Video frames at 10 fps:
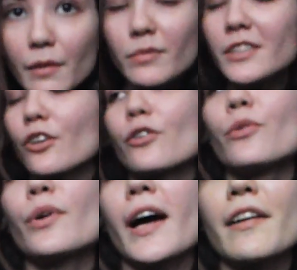I
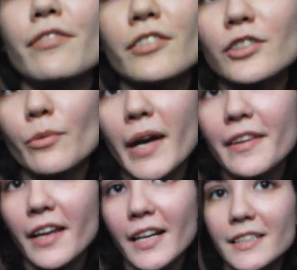feel so bad
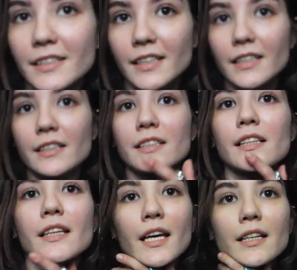that I didn't
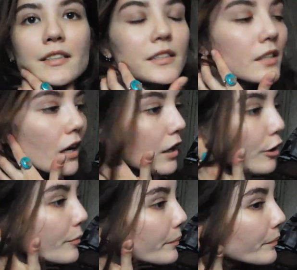get
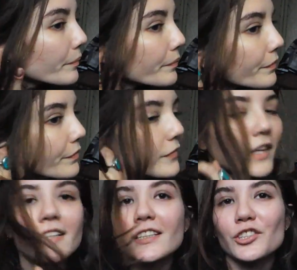that
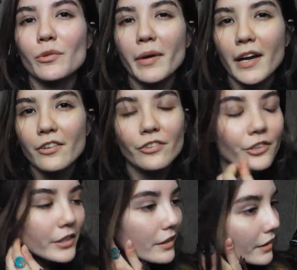I didn't do a pattern or
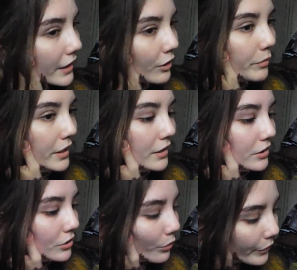anything or make a
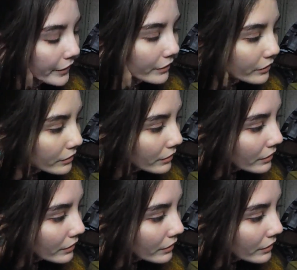tutorial.